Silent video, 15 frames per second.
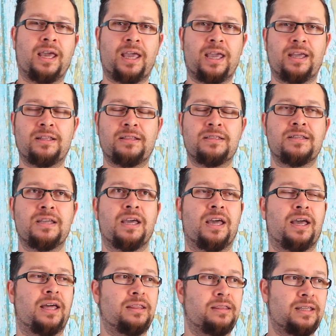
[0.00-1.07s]
in
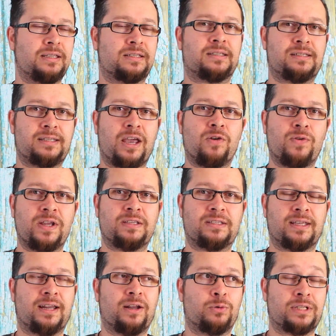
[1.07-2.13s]
this series
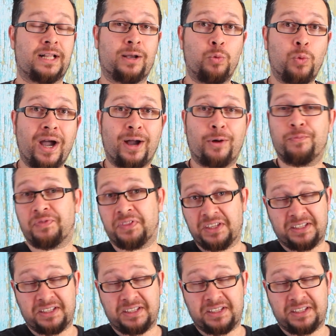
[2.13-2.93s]
that I was like, wow,